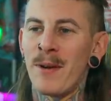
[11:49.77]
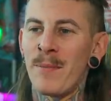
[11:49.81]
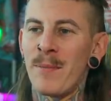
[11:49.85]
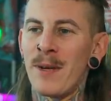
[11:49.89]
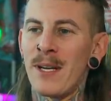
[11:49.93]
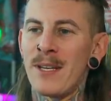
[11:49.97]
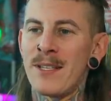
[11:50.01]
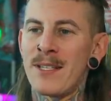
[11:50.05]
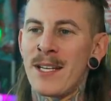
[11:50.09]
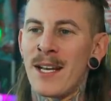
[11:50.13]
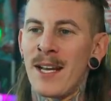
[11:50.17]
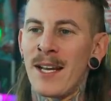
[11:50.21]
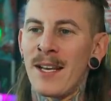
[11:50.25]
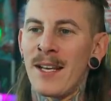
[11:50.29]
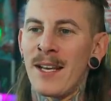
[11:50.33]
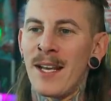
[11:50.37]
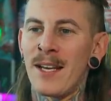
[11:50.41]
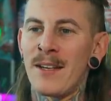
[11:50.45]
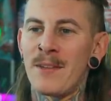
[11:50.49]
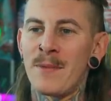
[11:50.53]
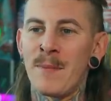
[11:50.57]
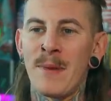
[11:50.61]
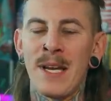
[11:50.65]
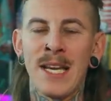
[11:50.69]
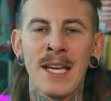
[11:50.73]
but
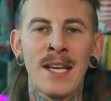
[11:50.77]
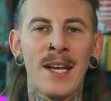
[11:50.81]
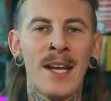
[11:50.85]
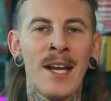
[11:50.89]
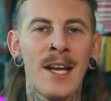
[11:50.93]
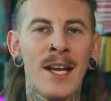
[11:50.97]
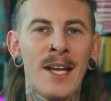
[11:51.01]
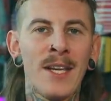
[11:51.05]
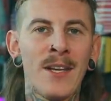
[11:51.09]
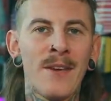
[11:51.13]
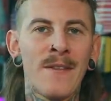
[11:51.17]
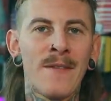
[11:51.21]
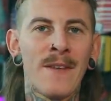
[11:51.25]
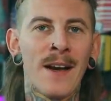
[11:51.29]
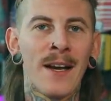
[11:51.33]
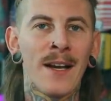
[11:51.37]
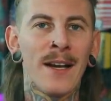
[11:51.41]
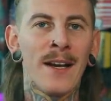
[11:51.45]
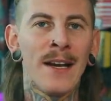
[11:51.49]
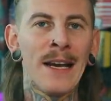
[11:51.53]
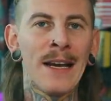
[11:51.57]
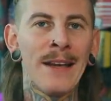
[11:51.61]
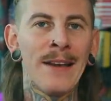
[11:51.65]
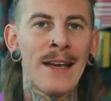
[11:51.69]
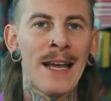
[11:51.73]
that's me, you fucking
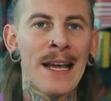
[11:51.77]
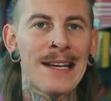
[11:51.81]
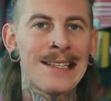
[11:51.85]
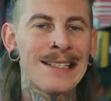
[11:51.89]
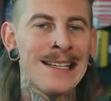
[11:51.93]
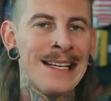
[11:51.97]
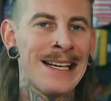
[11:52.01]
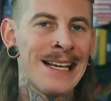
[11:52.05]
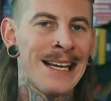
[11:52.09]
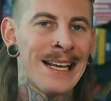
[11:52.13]
know that.